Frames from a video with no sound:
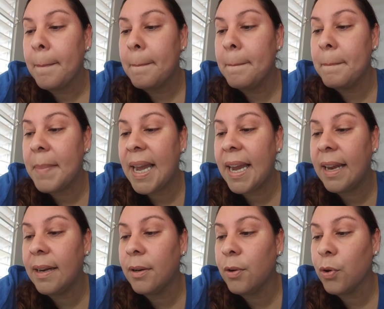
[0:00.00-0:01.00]

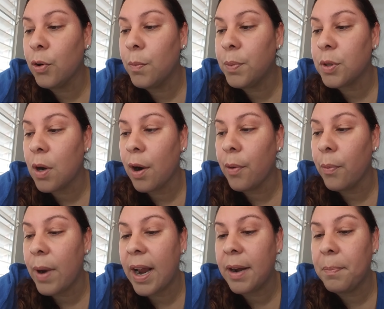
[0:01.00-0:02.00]
Main groups are
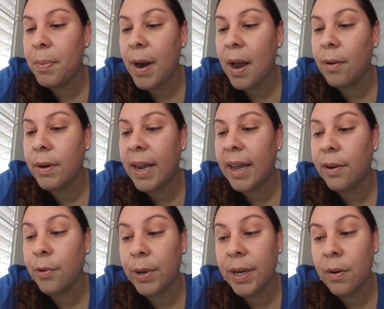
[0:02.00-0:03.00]
red, brown,
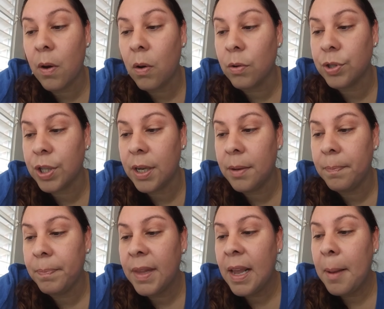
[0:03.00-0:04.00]
and green algae.
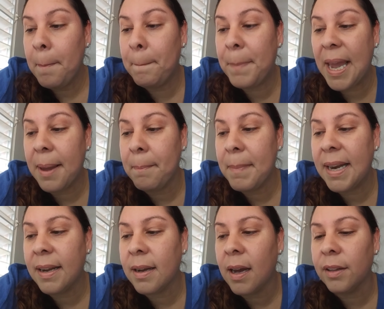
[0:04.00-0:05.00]

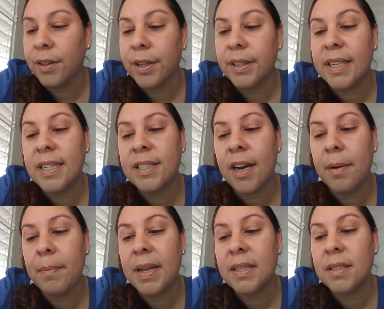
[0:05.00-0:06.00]
Pigment color
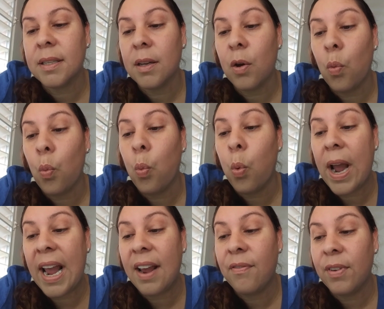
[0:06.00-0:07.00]
determines
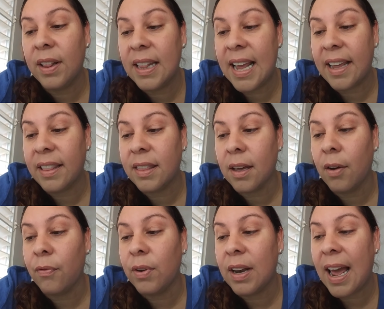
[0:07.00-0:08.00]
wavelength
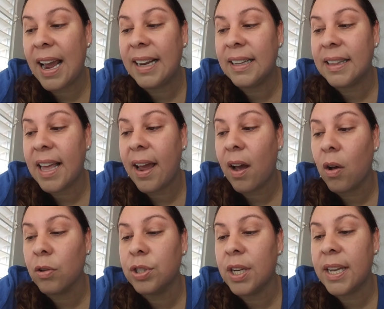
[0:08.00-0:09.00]
of light that
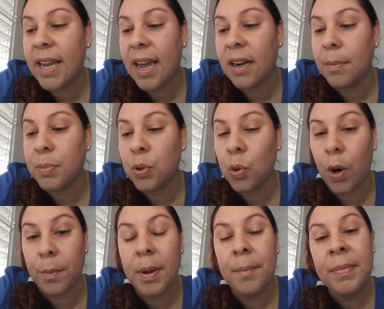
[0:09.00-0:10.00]
algae can
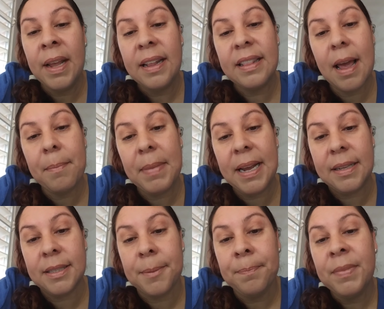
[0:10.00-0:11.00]
absorb. That
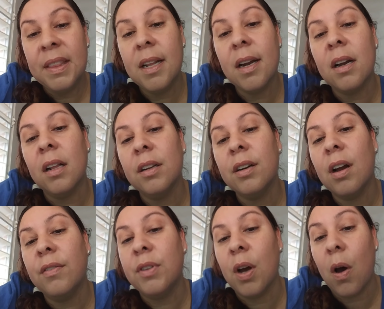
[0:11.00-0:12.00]
means the color
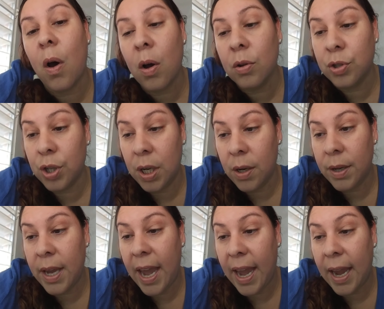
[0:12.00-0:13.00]
of the algae,
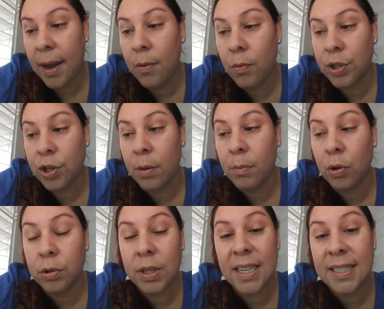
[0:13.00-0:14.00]
okay, which are
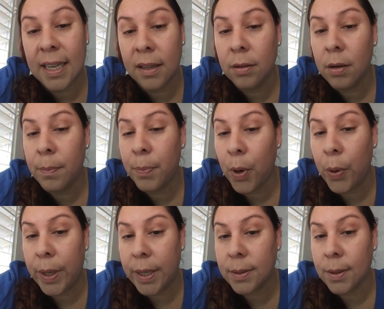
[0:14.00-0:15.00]
multicellular
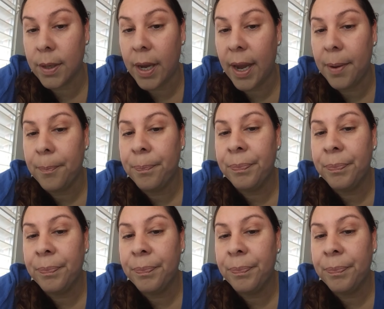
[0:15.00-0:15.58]
protists, okay,